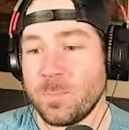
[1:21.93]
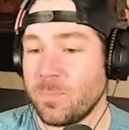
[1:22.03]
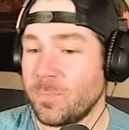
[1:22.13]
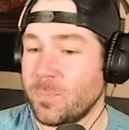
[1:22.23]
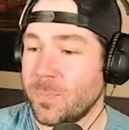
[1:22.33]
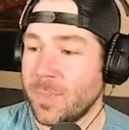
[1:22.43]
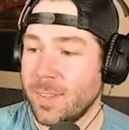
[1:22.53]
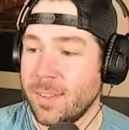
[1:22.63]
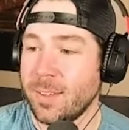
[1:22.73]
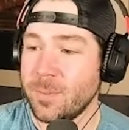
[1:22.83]

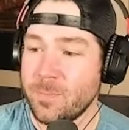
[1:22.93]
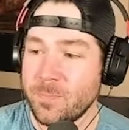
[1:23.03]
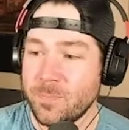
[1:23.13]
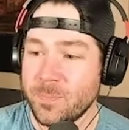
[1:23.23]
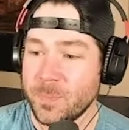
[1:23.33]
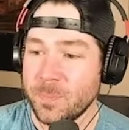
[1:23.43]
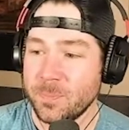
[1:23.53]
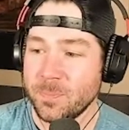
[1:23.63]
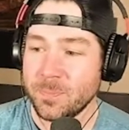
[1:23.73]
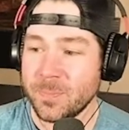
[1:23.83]

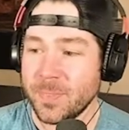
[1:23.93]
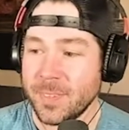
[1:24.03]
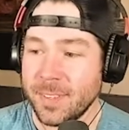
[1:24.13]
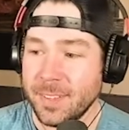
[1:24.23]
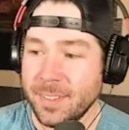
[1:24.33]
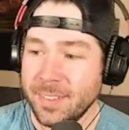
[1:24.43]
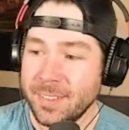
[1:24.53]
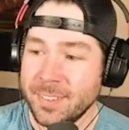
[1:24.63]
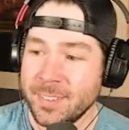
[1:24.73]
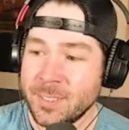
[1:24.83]

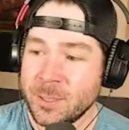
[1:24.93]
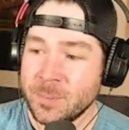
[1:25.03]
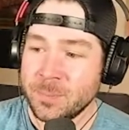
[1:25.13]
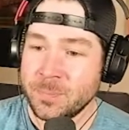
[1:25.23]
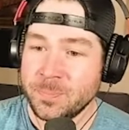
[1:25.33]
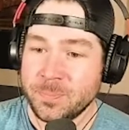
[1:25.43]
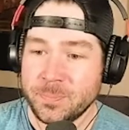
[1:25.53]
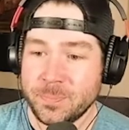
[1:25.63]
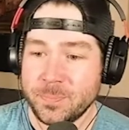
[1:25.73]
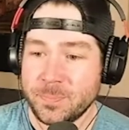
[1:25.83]

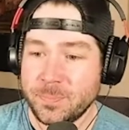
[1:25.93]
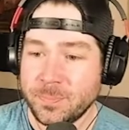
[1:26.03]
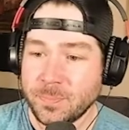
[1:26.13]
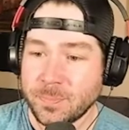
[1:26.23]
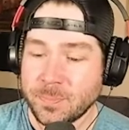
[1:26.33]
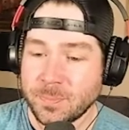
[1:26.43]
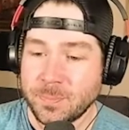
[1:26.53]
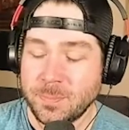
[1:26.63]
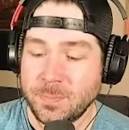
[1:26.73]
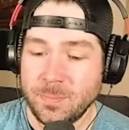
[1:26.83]

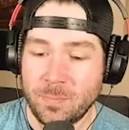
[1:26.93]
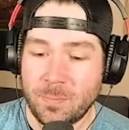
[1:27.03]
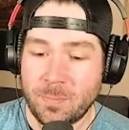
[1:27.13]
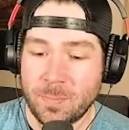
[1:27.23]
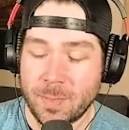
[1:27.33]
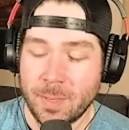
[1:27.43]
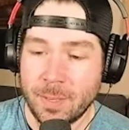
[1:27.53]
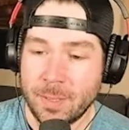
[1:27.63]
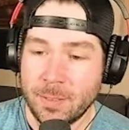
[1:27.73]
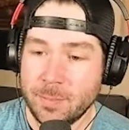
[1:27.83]

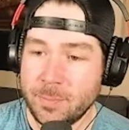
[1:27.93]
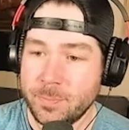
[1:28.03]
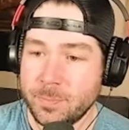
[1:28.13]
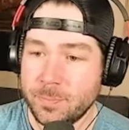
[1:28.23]
[no speech]